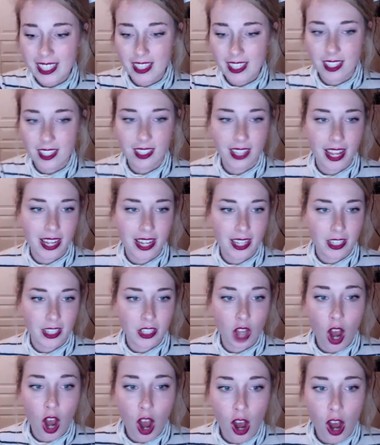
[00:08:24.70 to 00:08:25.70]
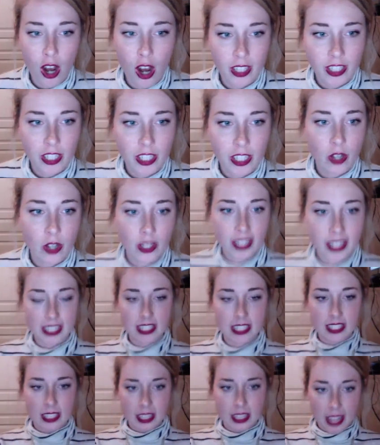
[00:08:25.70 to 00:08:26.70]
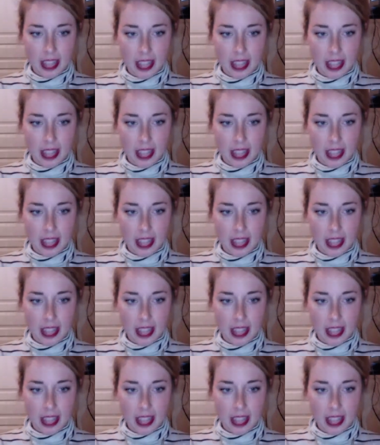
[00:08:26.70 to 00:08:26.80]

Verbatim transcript: like a dong, you know, like it's like